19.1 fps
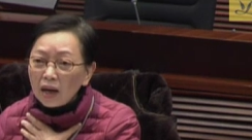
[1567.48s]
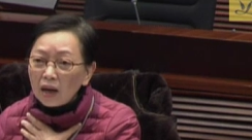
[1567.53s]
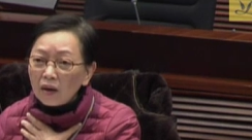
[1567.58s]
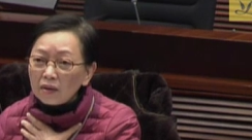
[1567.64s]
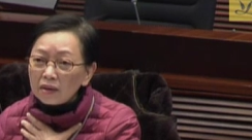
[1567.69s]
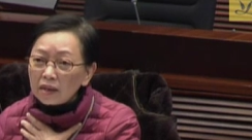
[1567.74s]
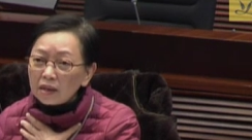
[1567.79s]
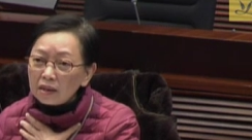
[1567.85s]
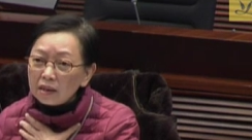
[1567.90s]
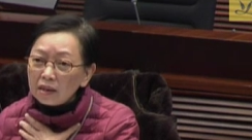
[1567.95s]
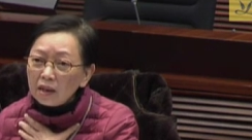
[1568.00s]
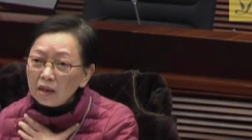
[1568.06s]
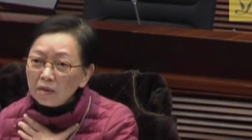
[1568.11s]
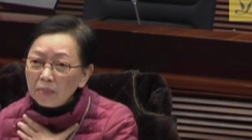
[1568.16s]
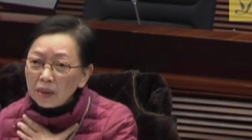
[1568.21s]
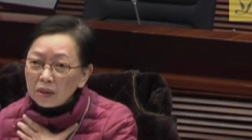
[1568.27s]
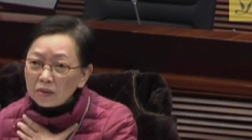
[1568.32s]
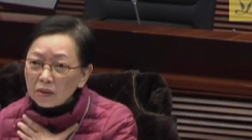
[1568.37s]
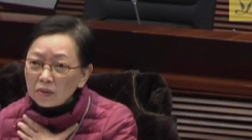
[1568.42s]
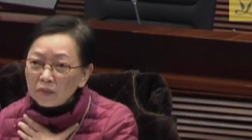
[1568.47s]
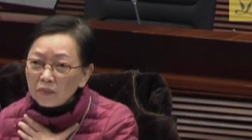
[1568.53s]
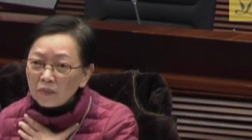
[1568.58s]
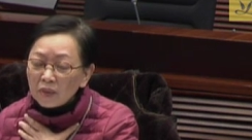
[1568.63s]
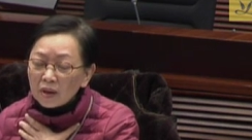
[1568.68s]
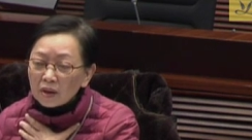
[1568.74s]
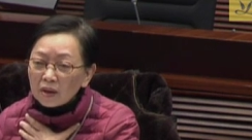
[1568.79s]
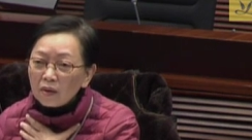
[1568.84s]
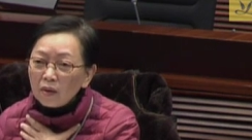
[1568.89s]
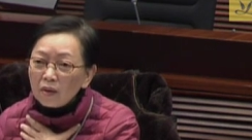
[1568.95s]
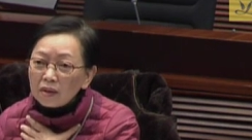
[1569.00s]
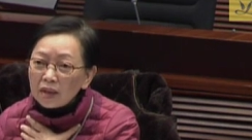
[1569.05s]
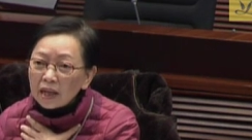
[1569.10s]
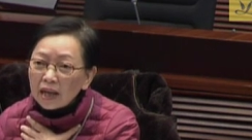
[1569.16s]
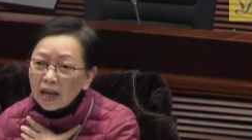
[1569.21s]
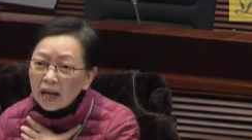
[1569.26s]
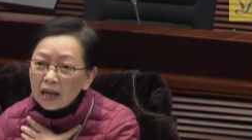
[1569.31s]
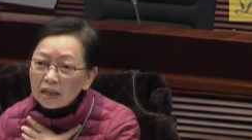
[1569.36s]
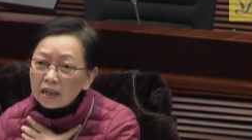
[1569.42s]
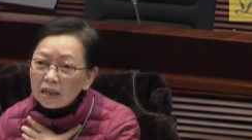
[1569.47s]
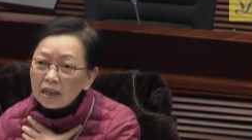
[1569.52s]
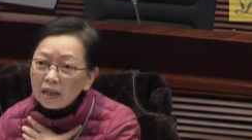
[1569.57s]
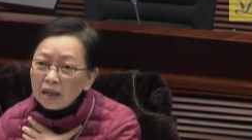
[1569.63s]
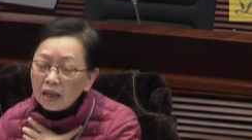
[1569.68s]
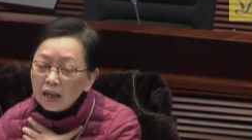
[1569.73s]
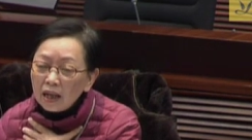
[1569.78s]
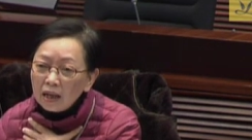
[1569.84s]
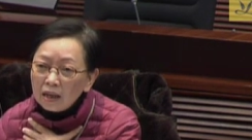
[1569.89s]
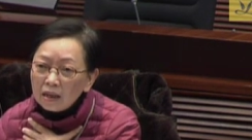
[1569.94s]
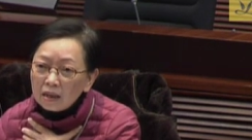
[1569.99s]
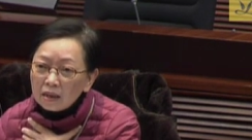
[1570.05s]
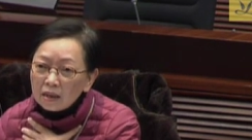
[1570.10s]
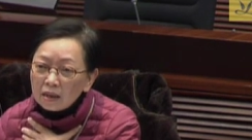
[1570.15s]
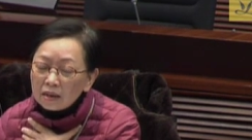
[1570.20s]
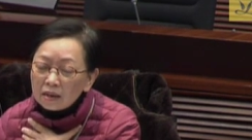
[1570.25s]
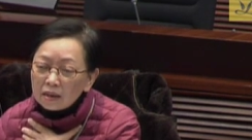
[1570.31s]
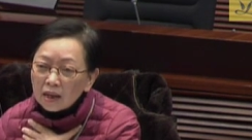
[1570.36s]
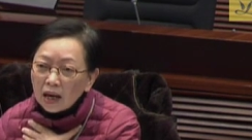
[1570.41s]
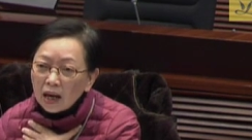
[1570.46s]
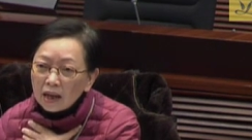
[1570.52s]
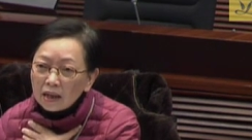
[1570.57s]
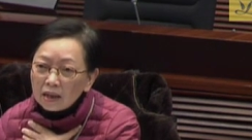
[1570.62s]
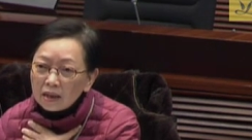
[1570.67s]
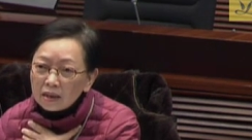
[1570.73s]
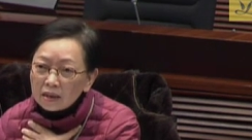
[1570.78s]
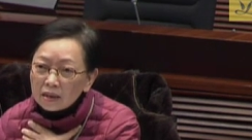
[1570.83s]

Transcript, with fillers: 174 CBS sites,